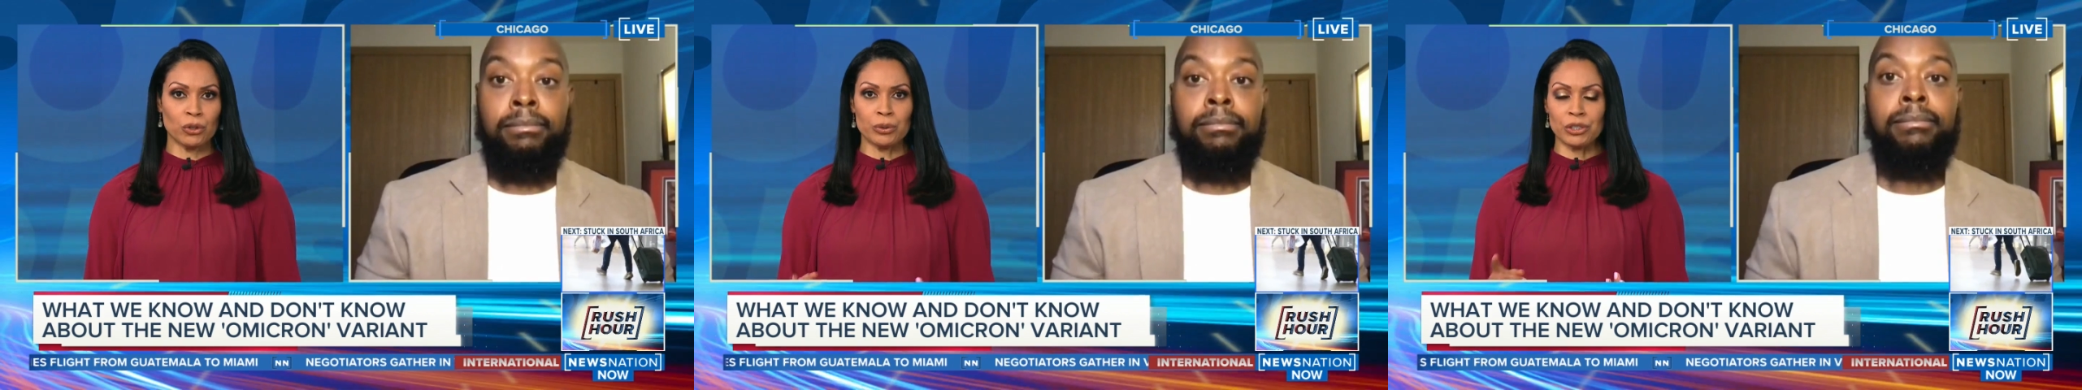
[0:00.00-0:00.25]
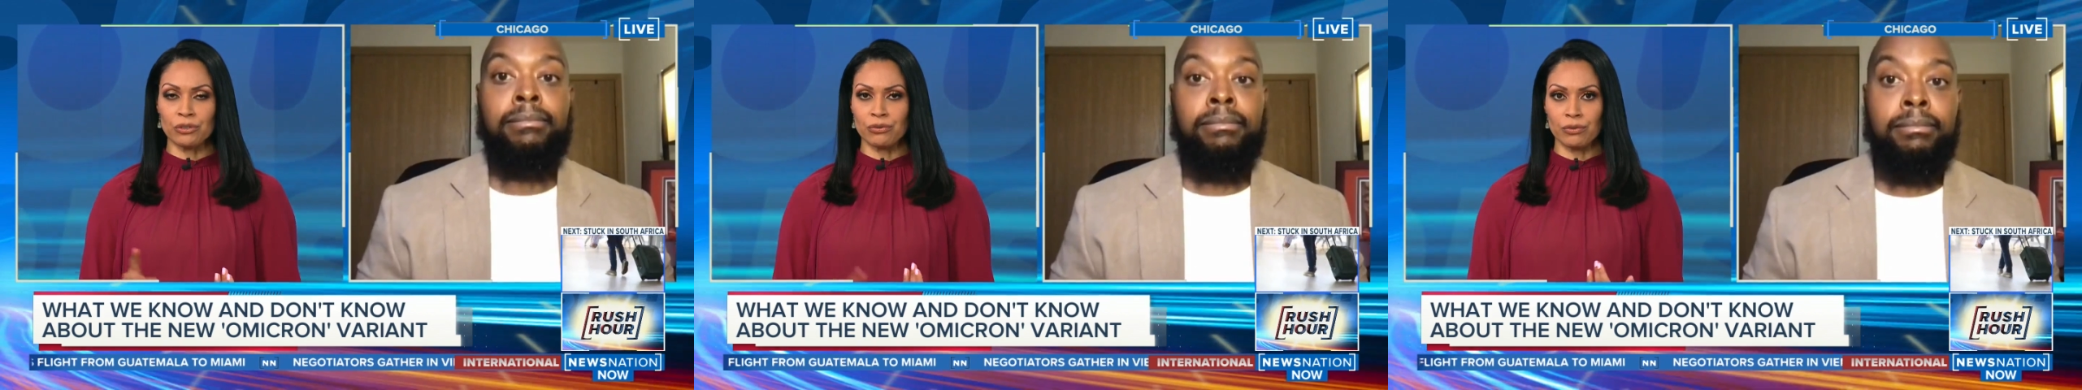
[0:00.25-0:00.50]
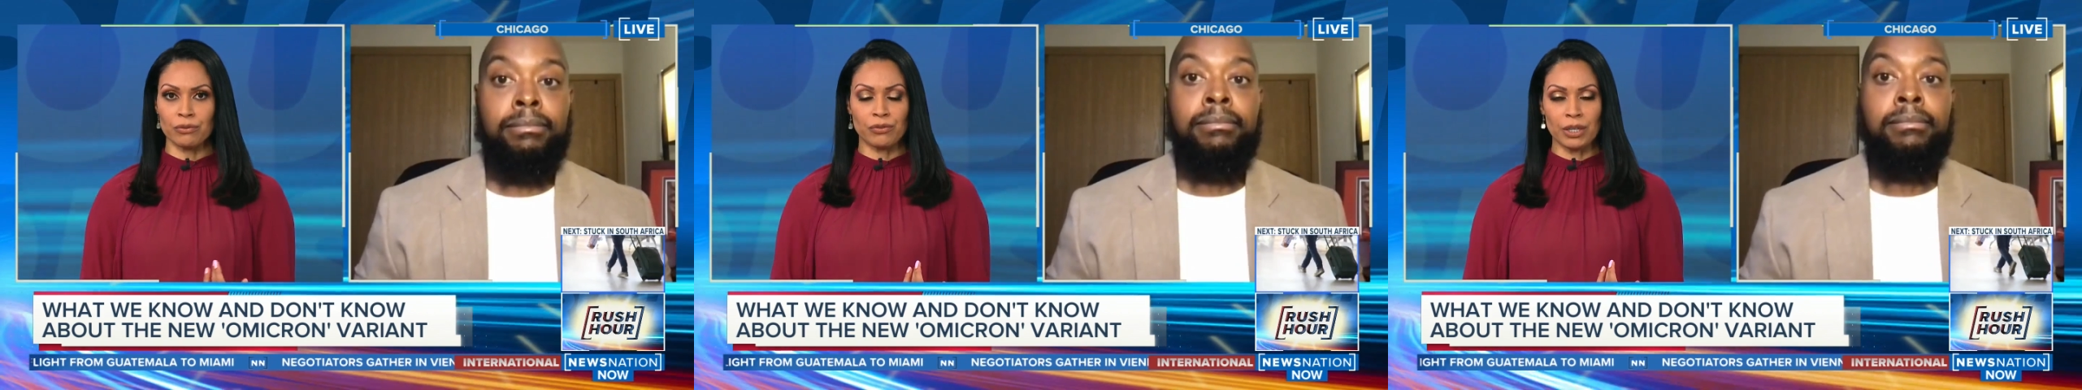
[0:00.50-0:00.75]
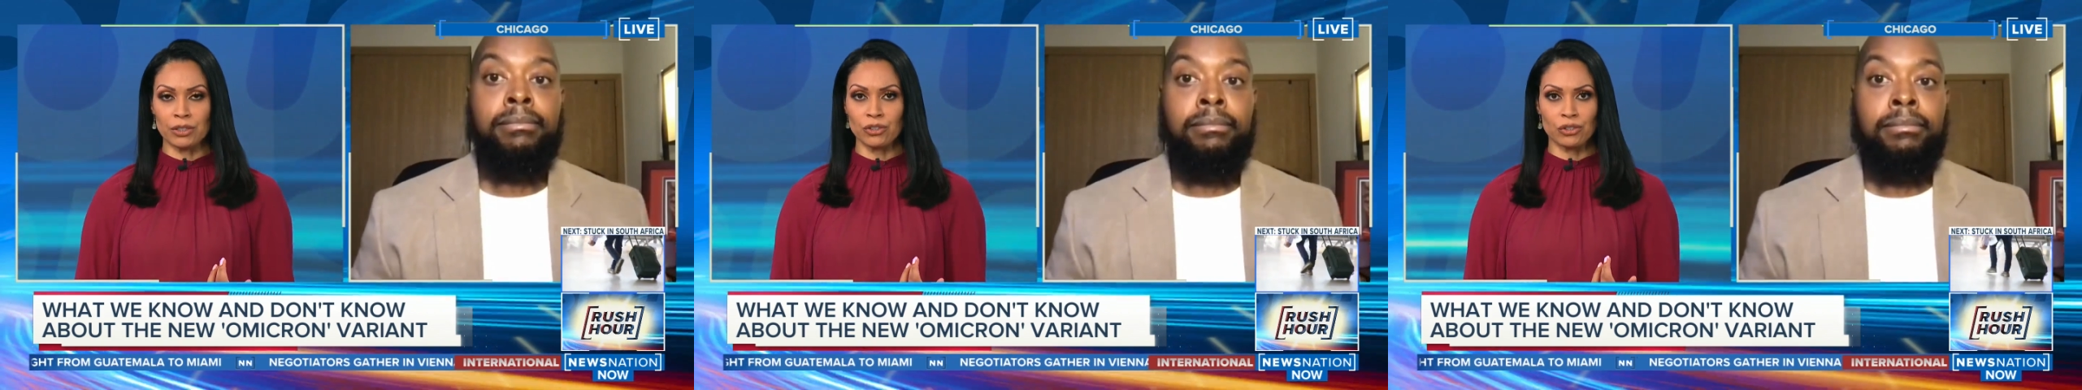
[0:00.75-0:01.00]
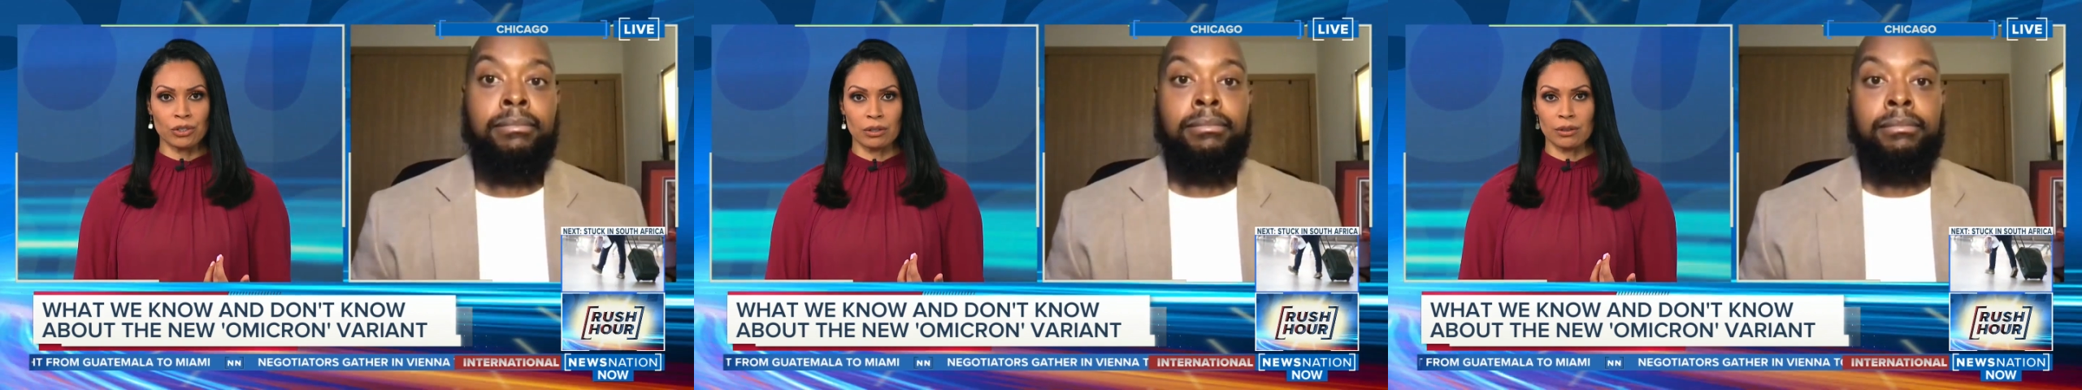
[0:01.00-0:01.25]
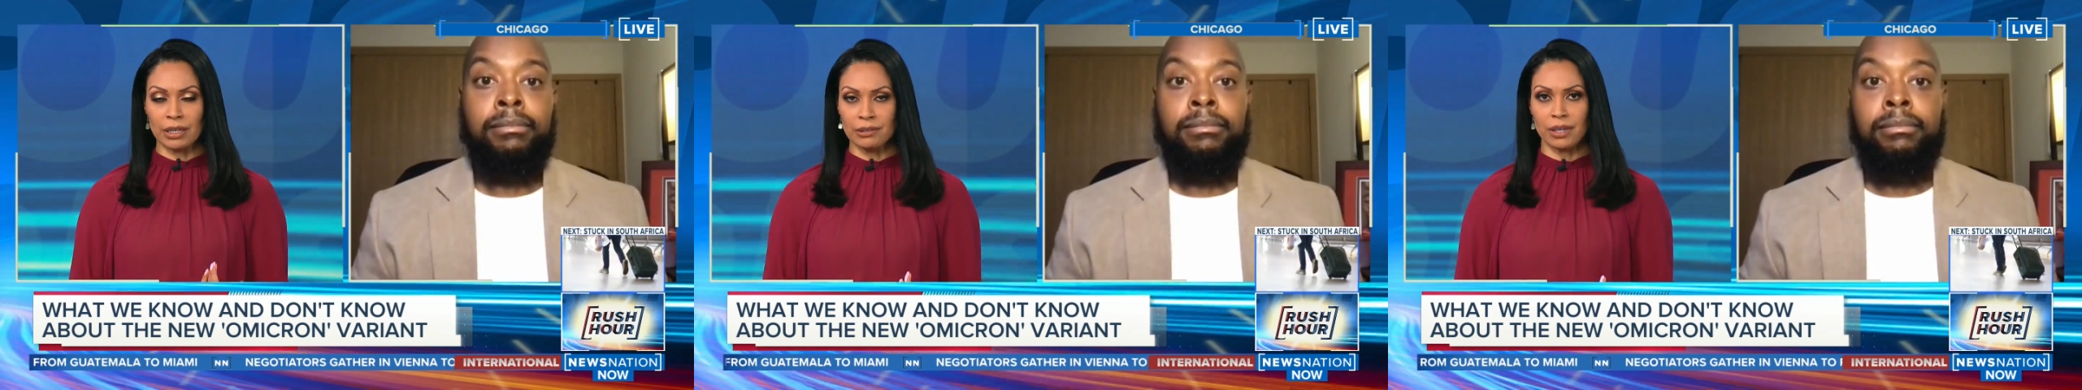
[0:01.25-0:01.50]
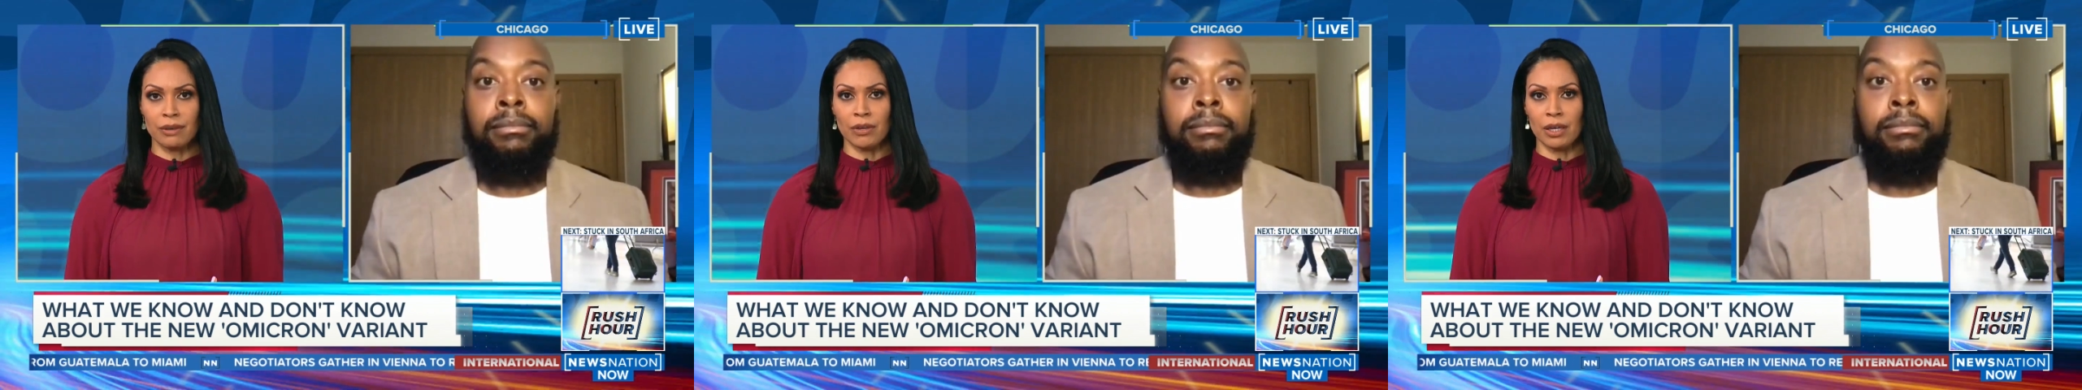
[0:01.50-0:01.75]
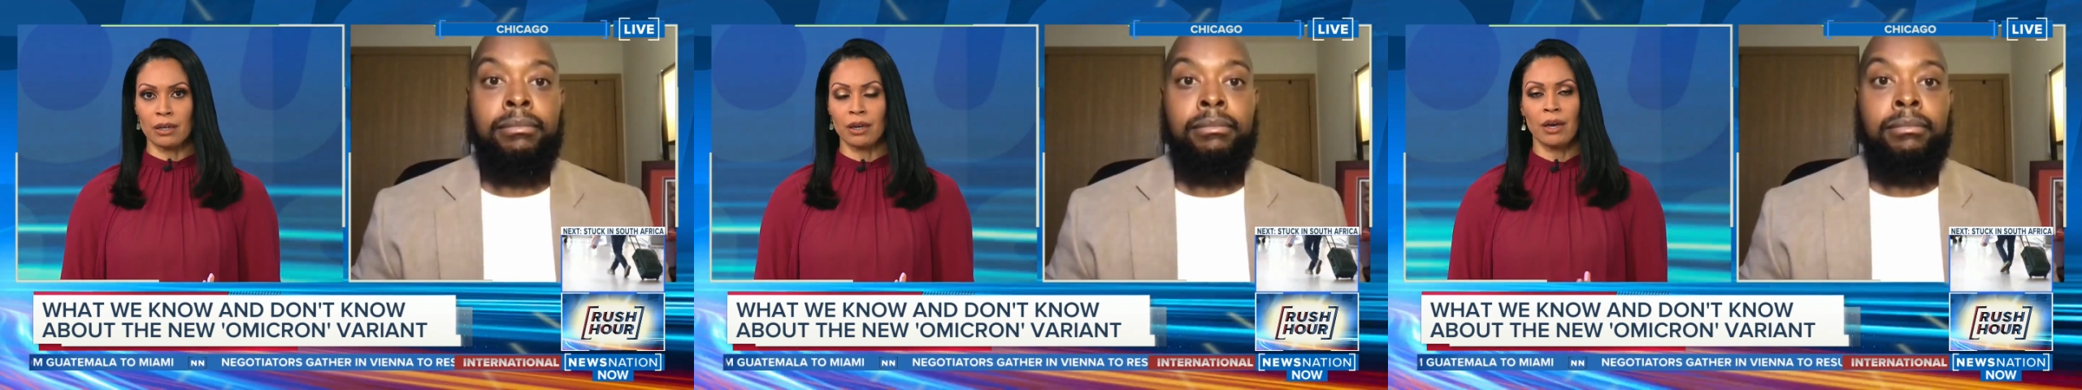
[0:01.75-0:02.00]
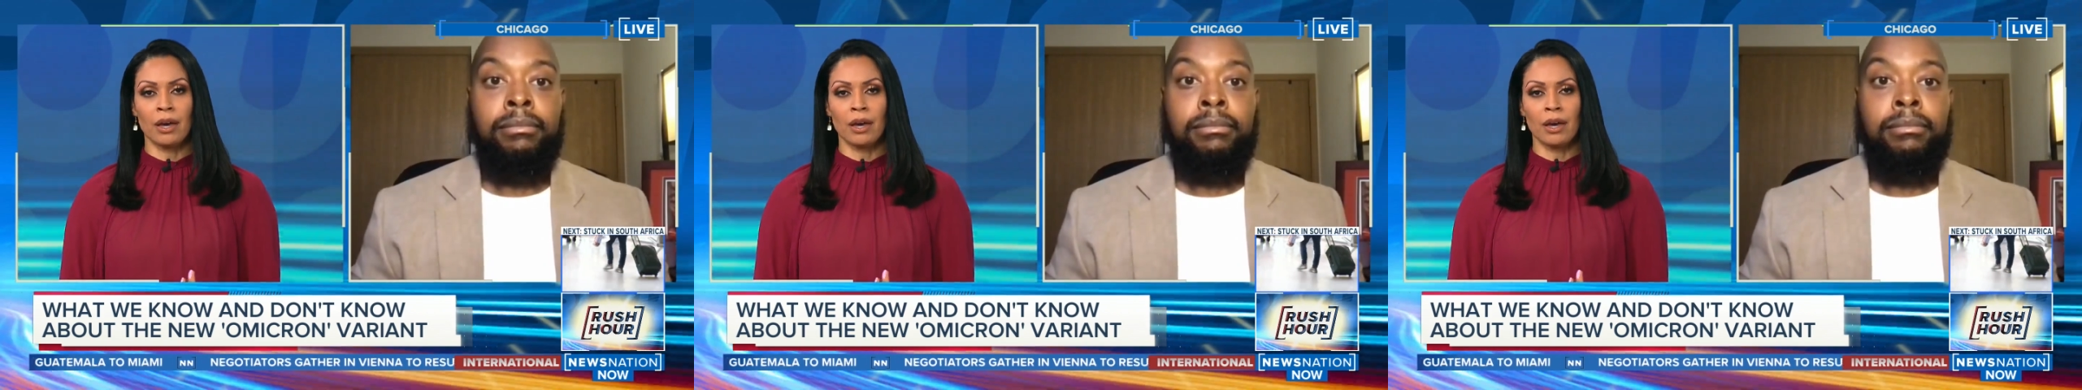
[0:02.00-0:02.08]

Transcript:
Speaker 1: know, we just finished Thanksgiving.